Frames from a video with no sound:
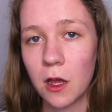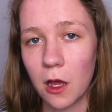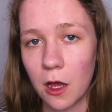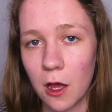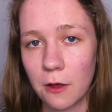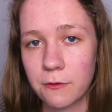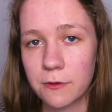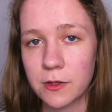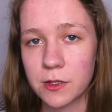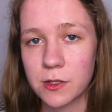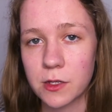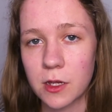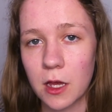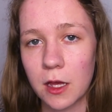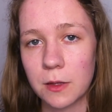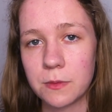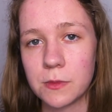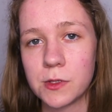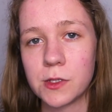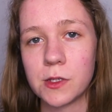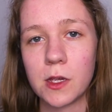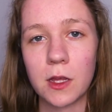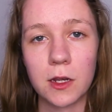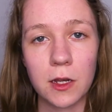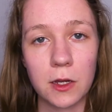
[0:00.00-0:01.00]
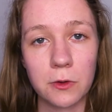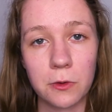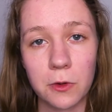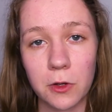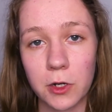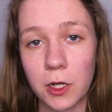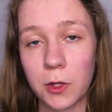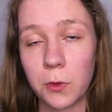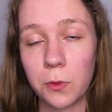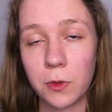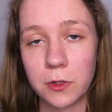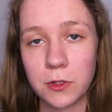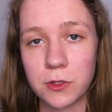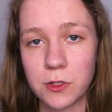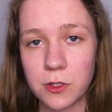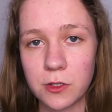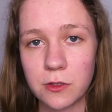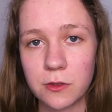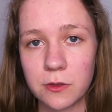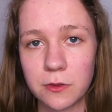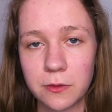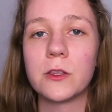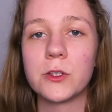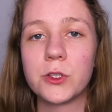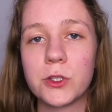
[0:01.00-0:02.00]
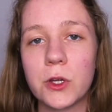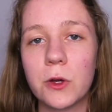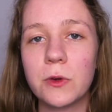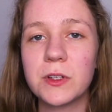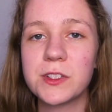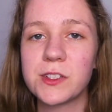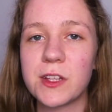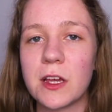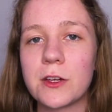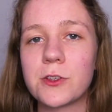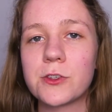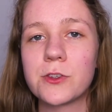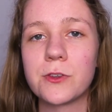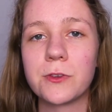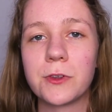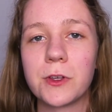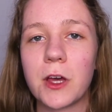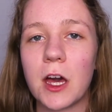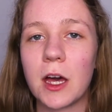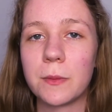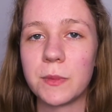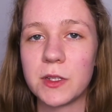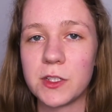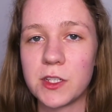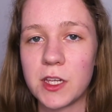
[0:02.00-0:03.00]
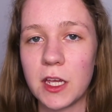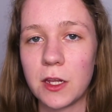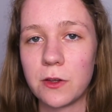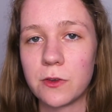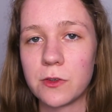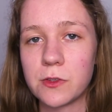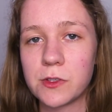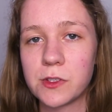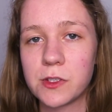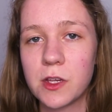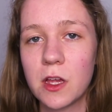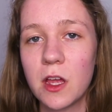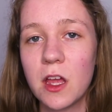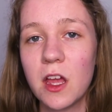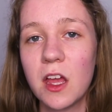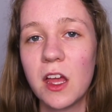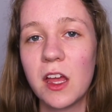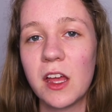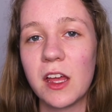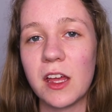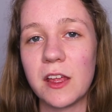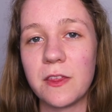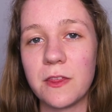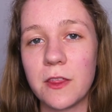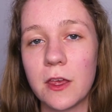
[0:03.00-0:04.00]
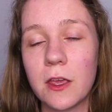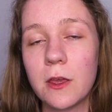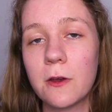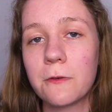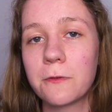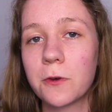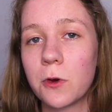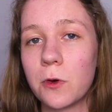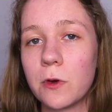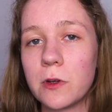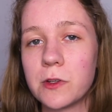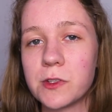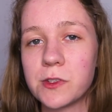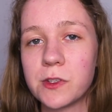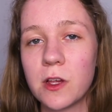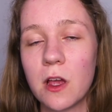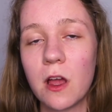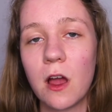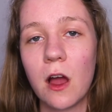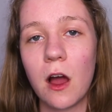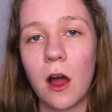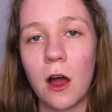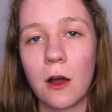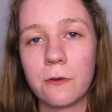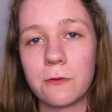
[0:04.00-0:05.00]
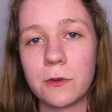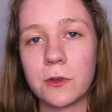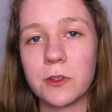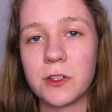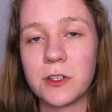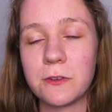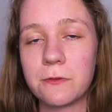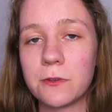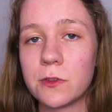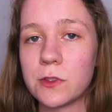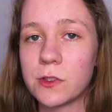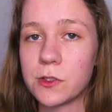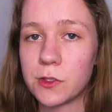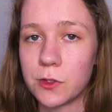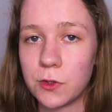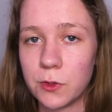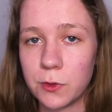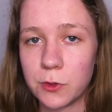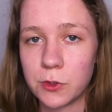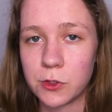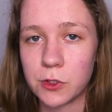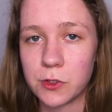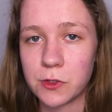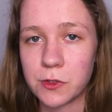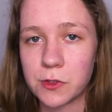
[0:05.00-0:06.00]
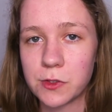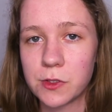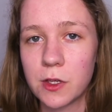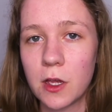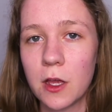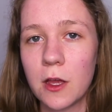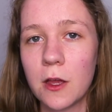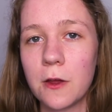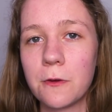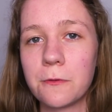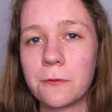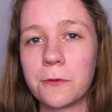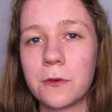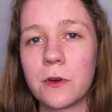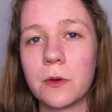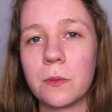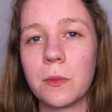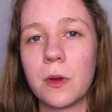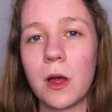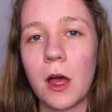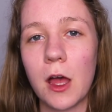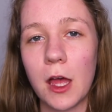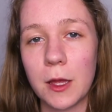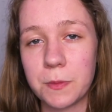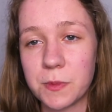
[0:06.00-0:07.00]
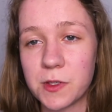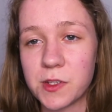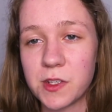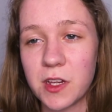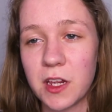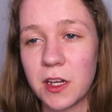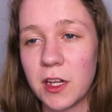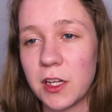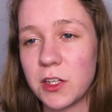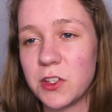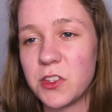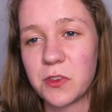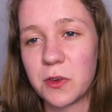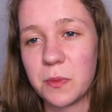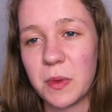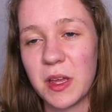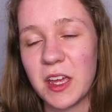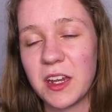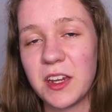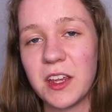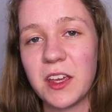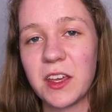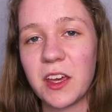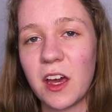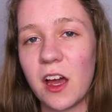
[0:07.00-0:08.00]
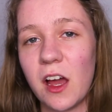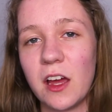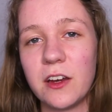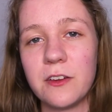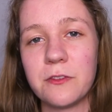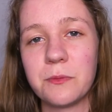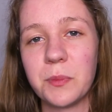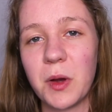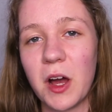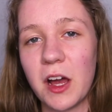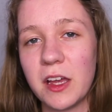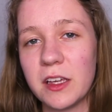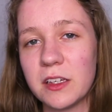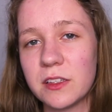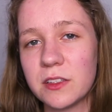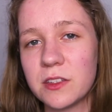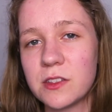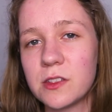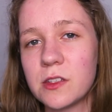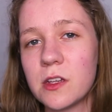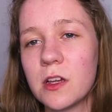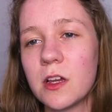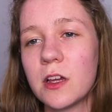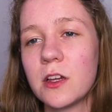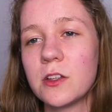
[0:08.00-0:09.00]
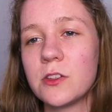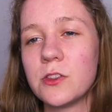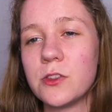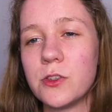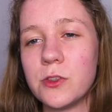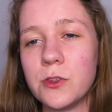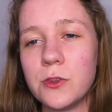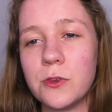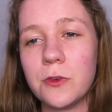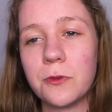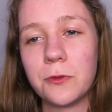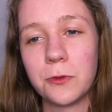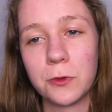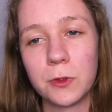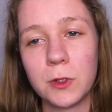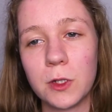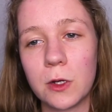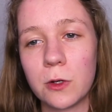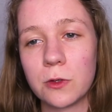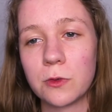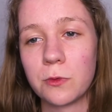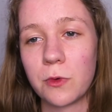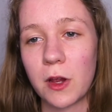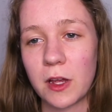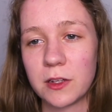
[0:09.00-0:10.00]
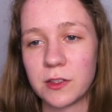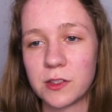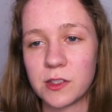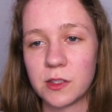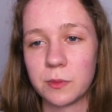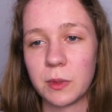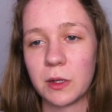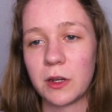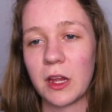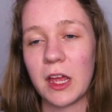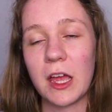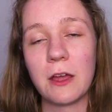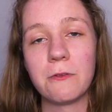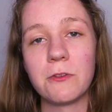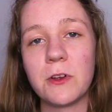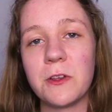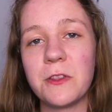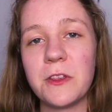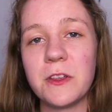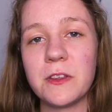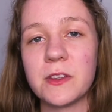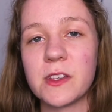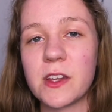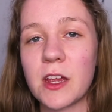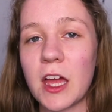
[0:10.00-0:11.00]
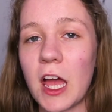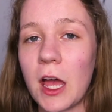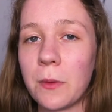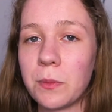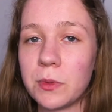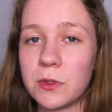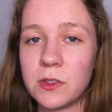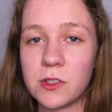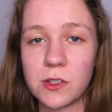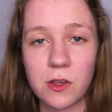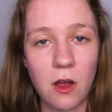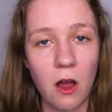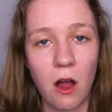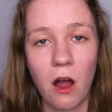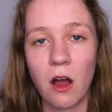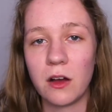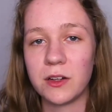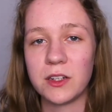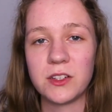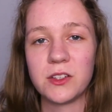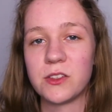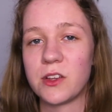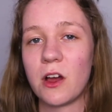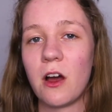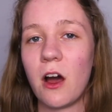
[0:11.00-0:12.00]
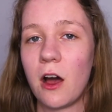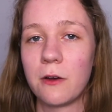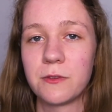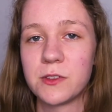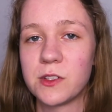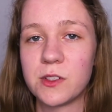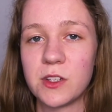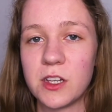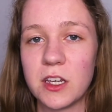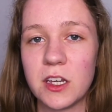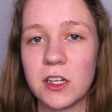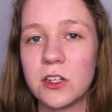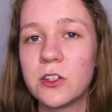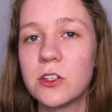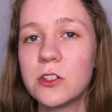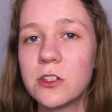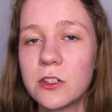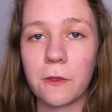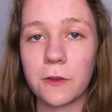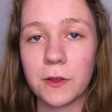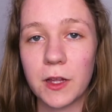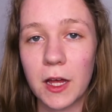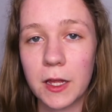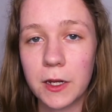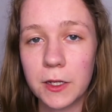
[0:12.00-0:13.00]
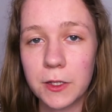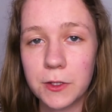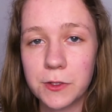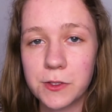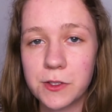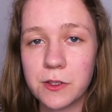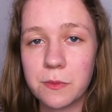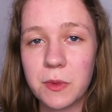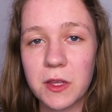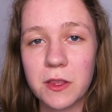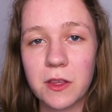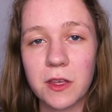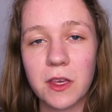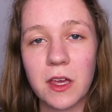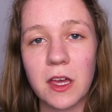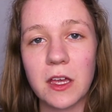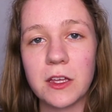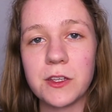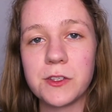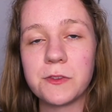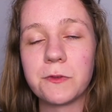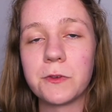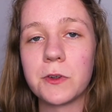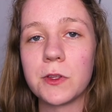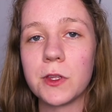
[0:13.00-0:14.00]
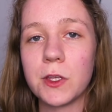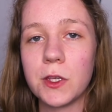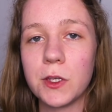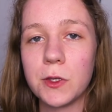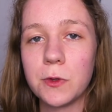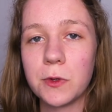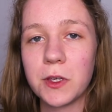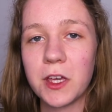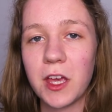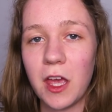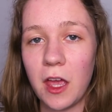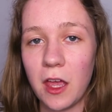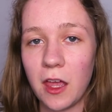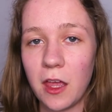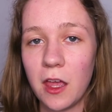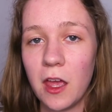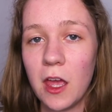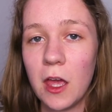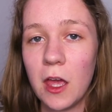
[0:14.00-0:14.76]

oftentimes an ironic one too. The show has national commentators, and they, of course, offer different solutions, from abstaining from any kind of bias to full-on rants about everything that happens on and off stage. The latter used to be the case for the UK,